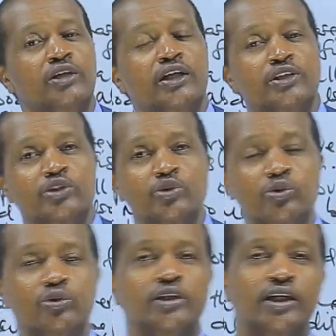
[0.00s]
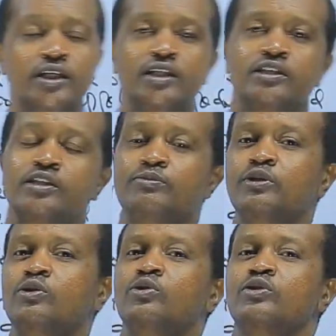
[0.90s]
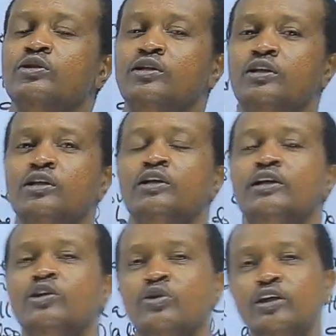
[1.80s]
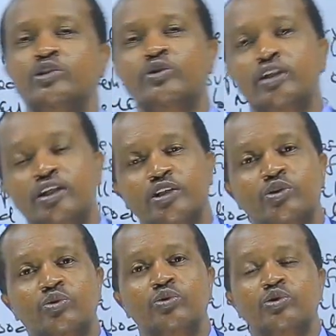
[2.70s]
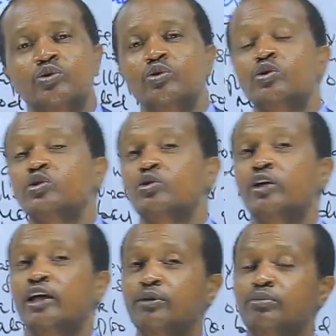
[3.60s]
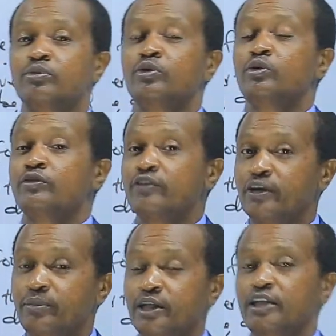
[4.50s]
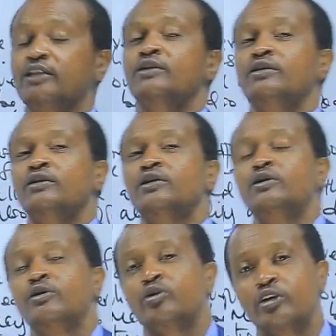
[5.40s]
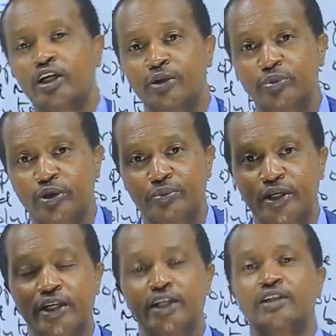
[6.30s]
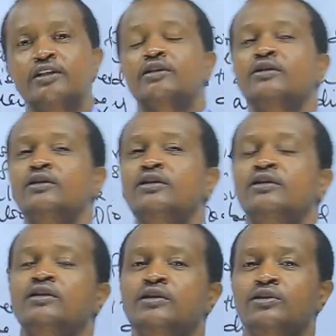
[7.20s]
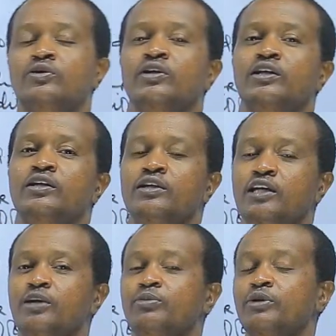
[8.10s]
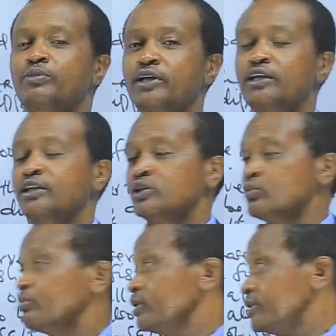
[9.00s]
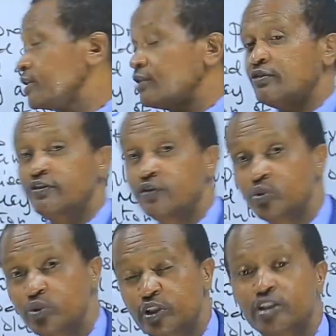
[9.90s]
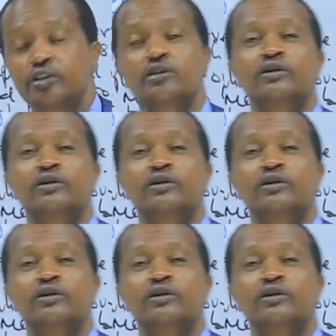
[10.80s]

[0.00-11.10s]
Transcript: are at school, learners, is because the knowledge you get at school should also help your family, help your parents, okay? Help your parents to preserve food,